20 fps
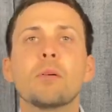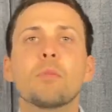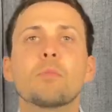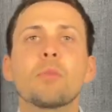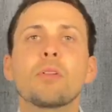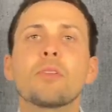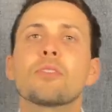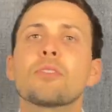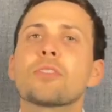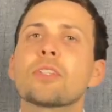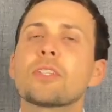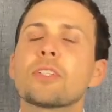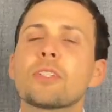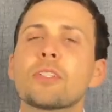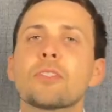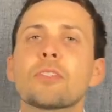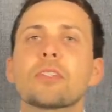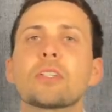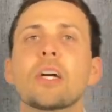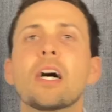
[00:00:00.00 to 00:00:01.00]
Brothers and
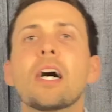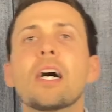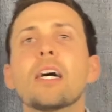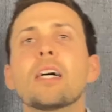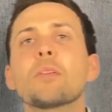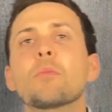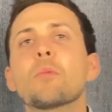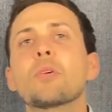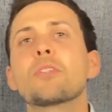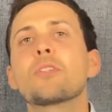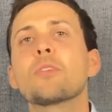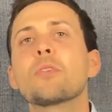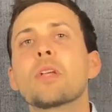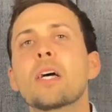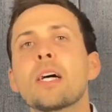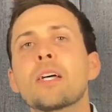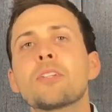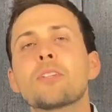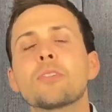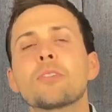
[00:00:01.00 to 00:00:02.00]
sisters, God wants you
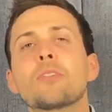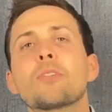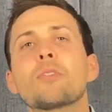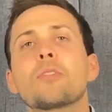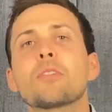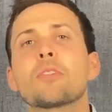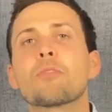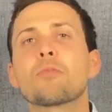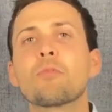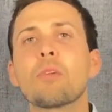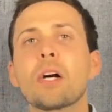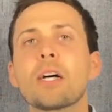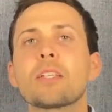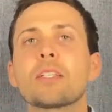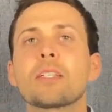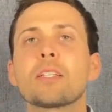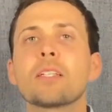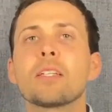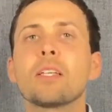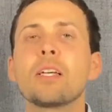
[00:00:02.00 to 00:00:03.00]
to enter into this
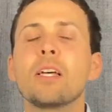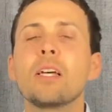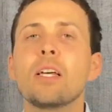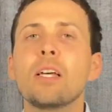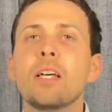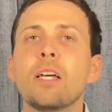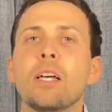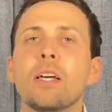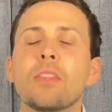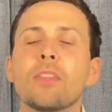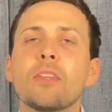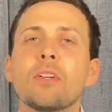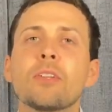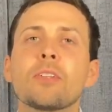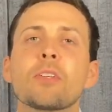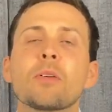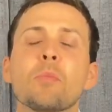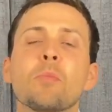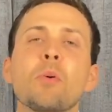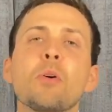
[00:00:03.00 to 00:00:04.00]
rest.
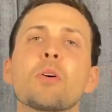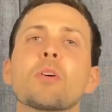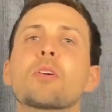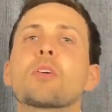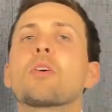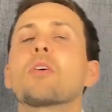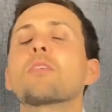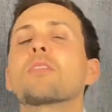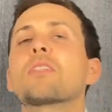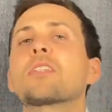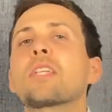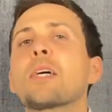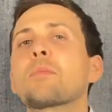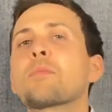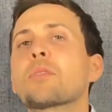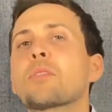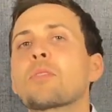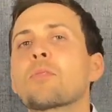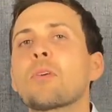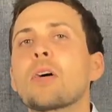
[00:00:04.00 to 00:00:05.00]
There's a book called
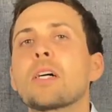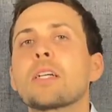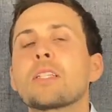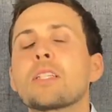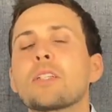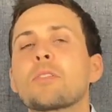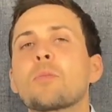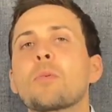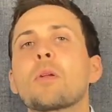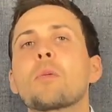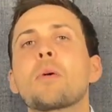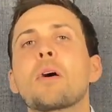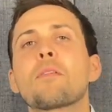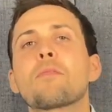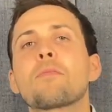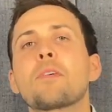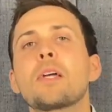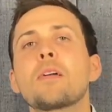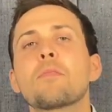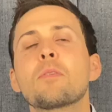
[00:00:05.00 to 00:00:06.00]
Steps to Christ. It's one of my
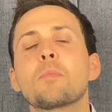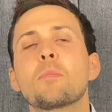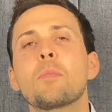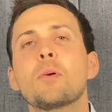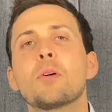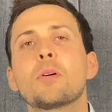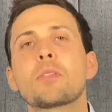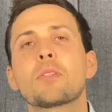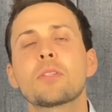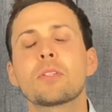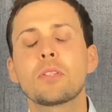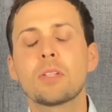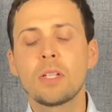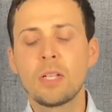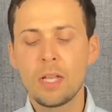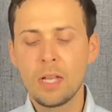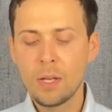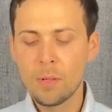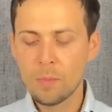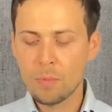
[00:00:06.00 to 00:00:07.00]
favorite books,
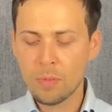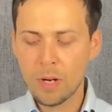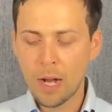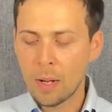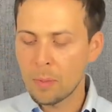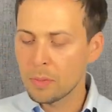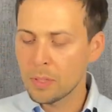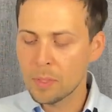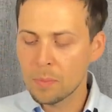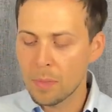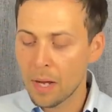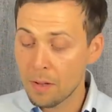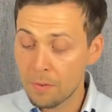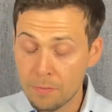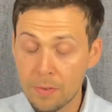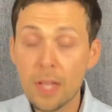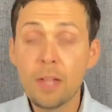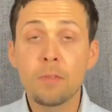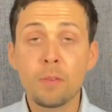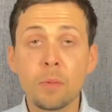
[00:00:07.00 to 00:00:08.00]
probably my
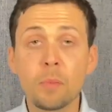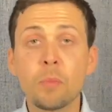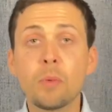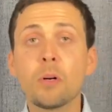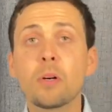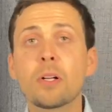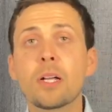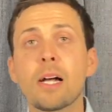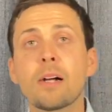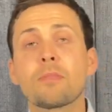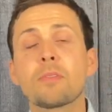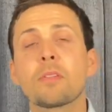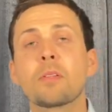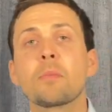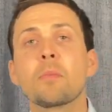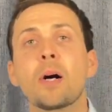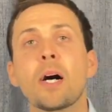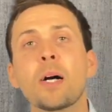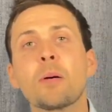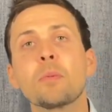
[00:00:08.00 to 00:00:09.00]
favorite book after the
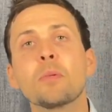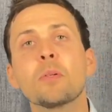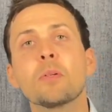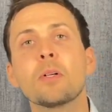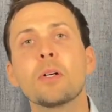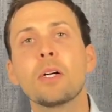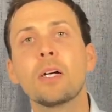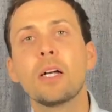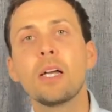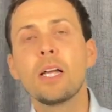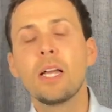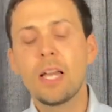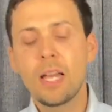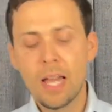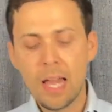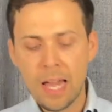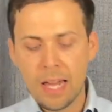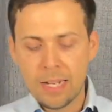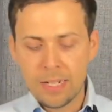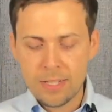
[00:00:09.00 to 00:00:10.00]
Bible.
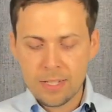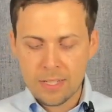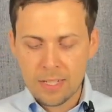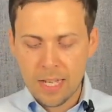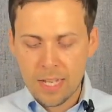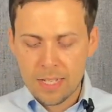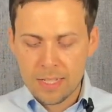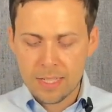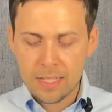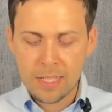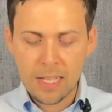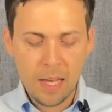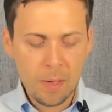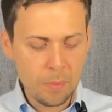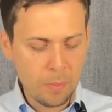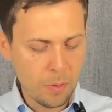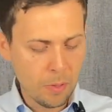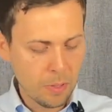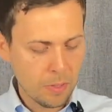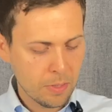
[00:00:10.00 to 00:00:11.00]
And it says in
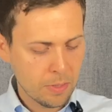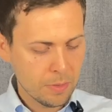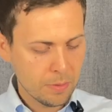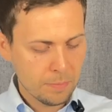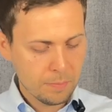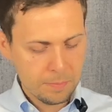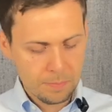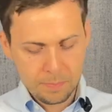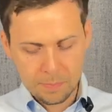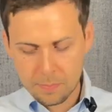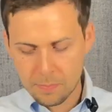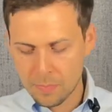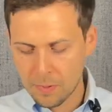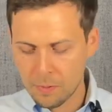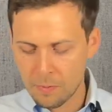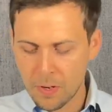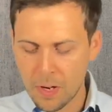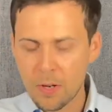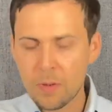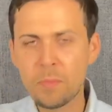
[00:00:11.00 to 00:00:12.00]
that book, a
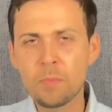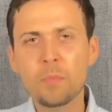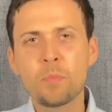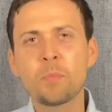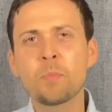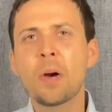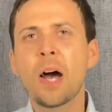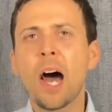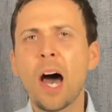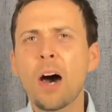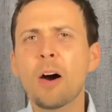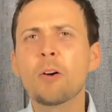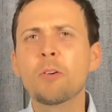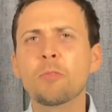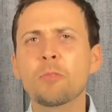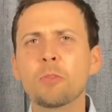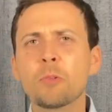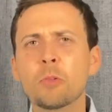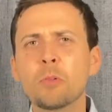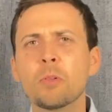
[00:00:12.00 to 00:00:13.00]
very
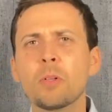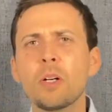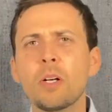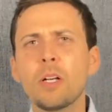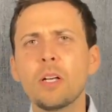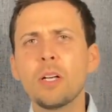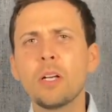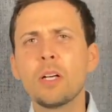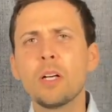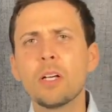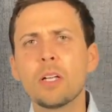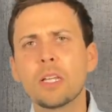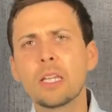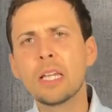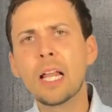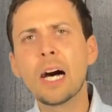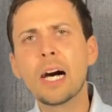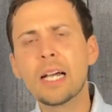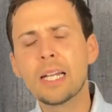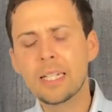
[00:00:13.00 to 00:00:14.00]
powerful
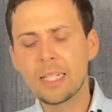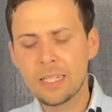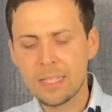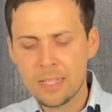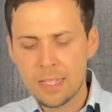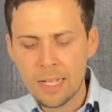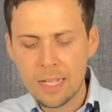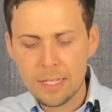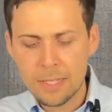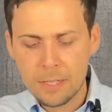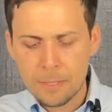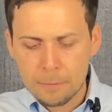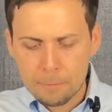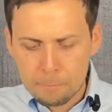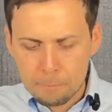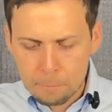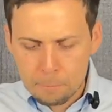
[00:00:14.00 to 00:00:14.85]
line, it says,